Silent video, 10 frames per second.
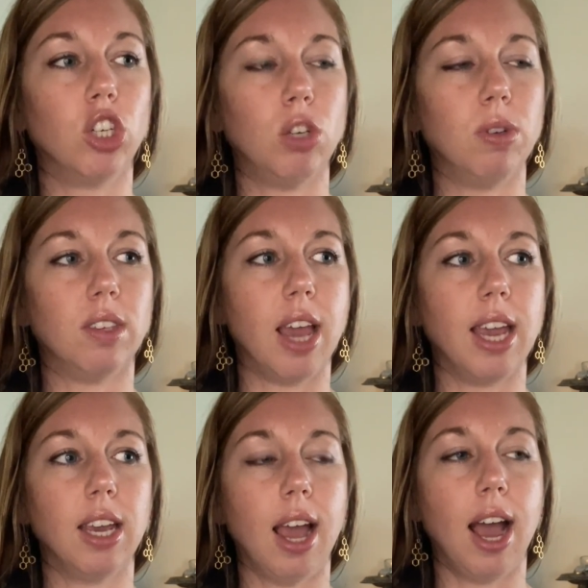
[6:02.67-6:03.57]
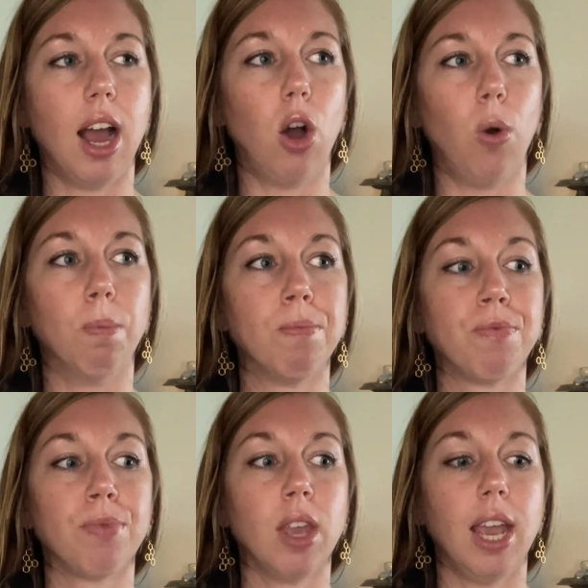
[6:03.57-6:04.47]
She was saying how
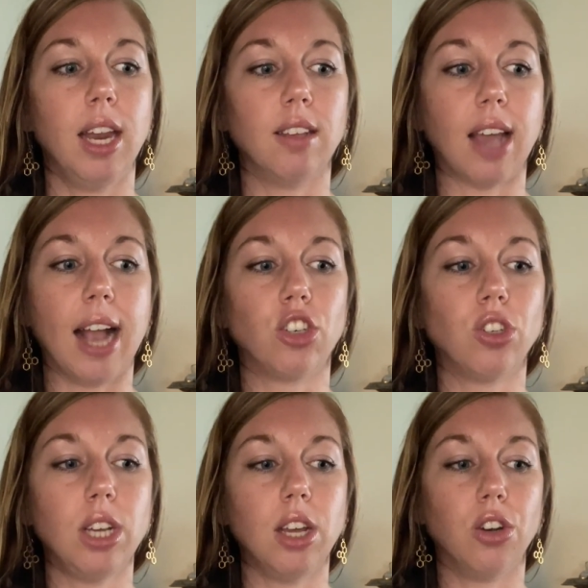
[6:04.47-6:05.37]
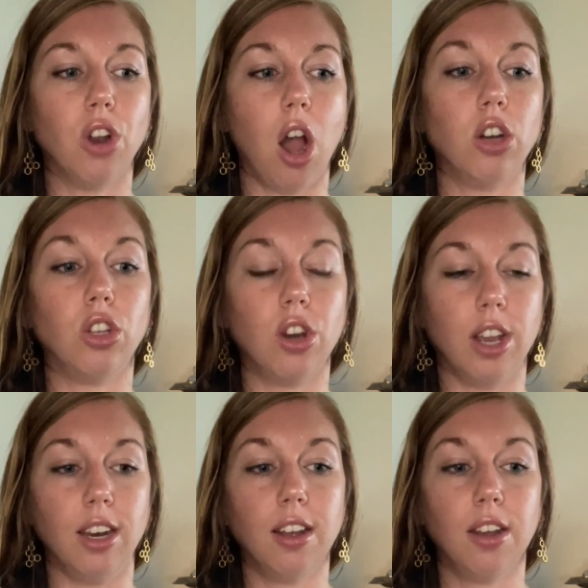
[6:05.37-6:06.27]
it is actually not
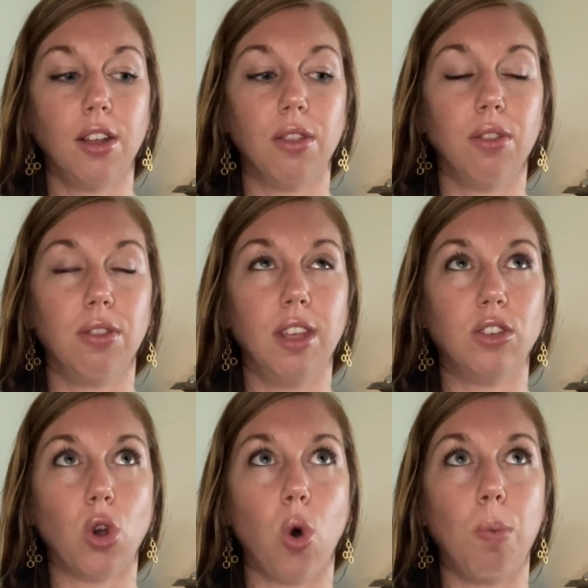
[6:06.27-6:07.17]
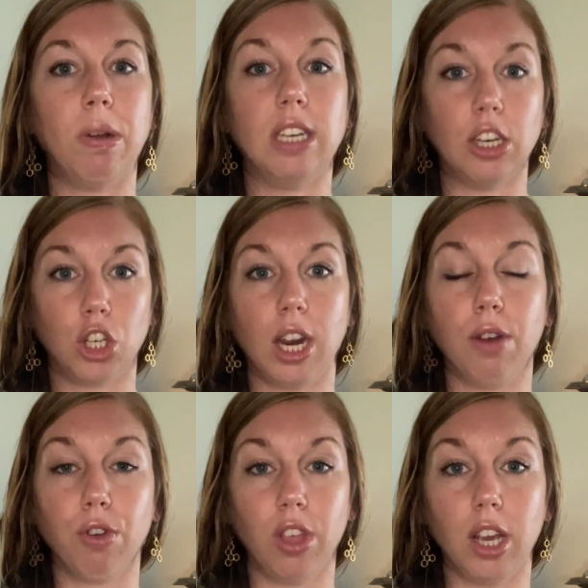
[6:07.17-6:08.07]
good, this whole
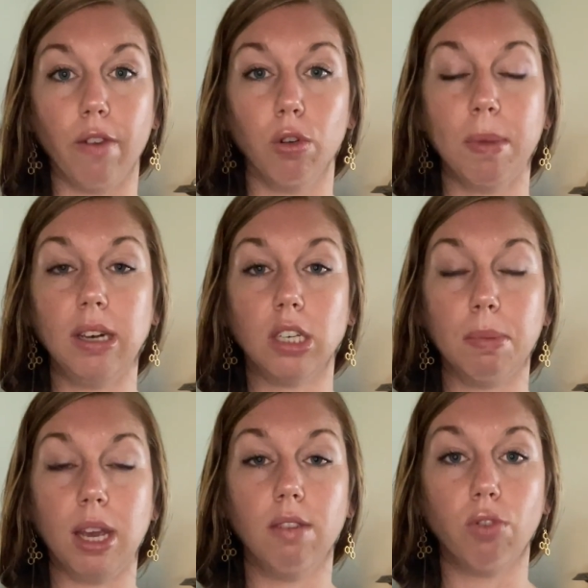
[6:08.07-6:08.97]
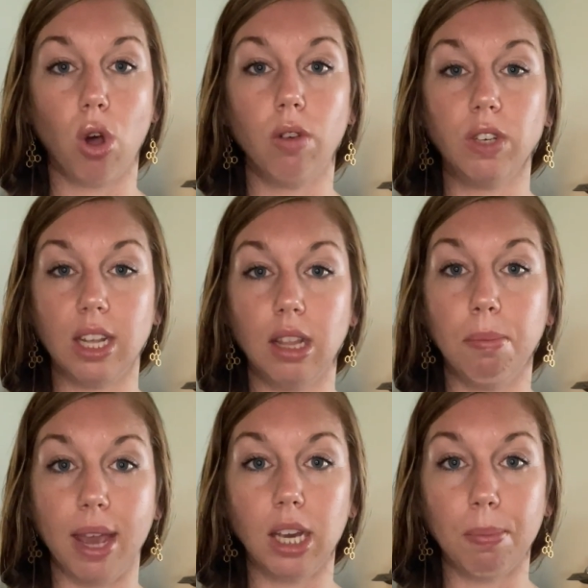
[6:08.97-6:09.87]
petitioning for the government to be involved in the
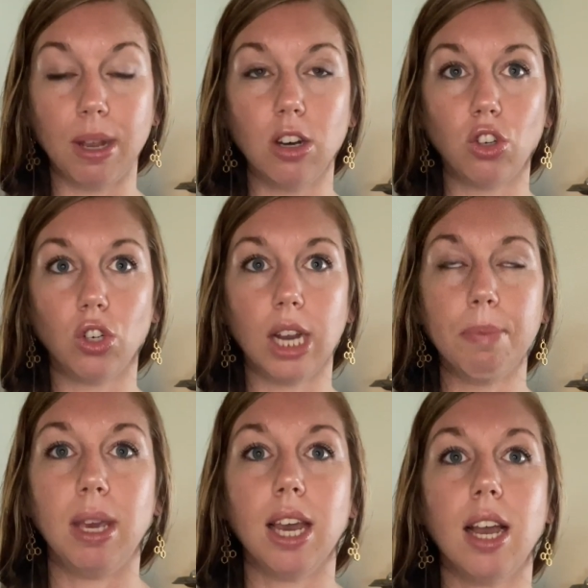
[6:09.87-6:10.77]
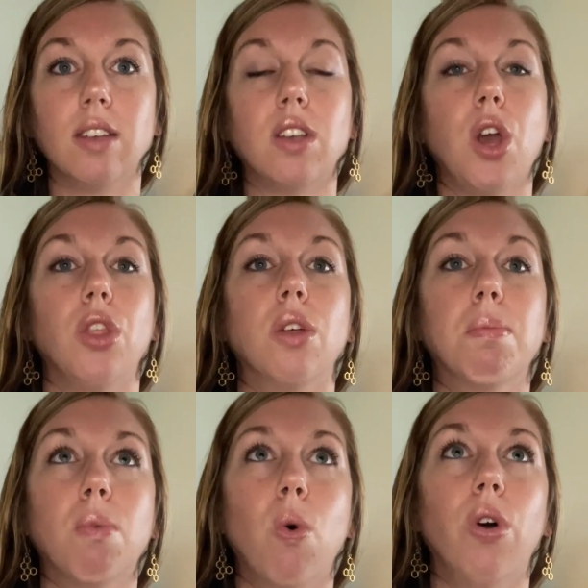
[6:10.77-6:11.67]
makeup industry, because the
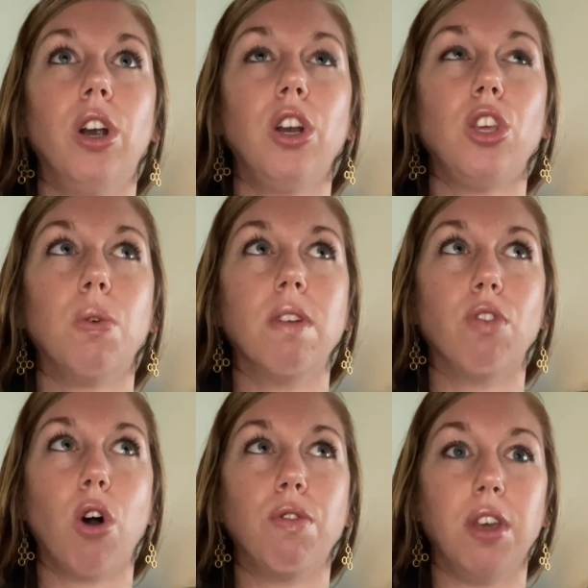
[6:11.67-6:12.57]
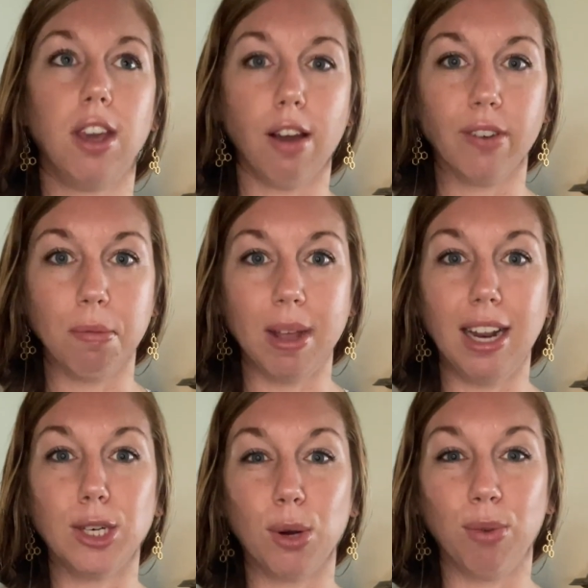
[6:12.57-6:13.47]
more you involve the
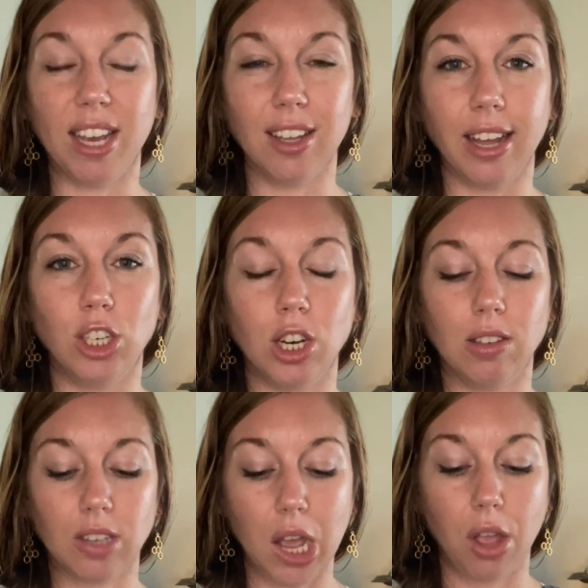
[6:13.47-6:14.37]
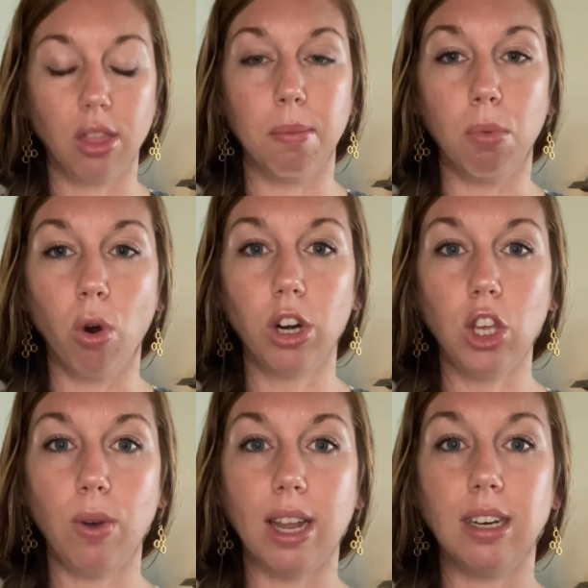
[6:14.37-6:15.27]
government into regulations, the more
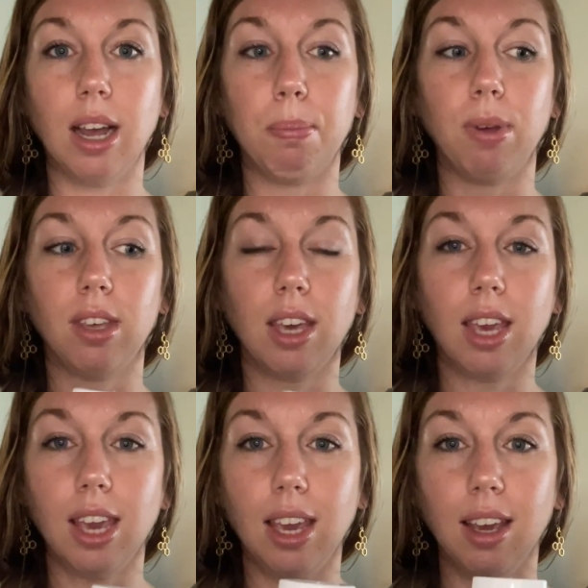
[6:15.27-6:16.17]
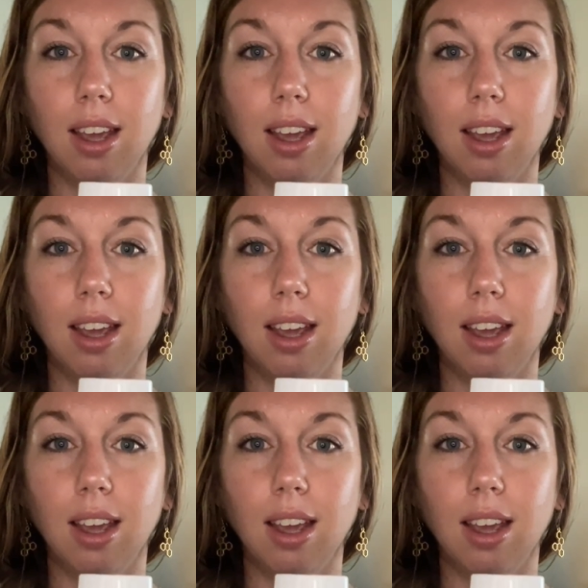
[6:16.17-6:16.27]
you end up kicking